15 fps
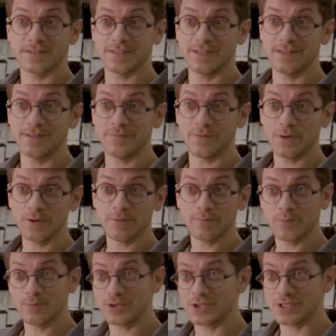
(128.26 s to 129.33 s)
in the volume,
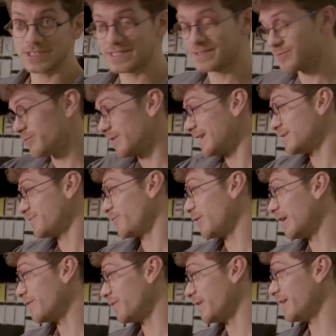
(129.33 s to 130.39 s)
which is
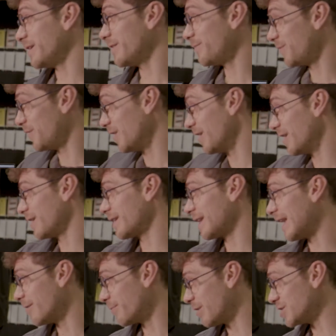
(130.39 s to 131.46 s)
waving the
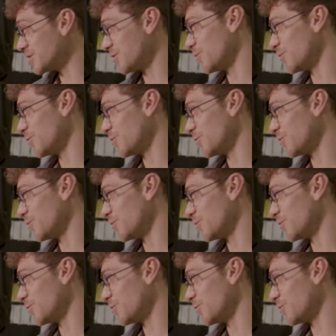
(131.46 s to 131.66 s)
calibration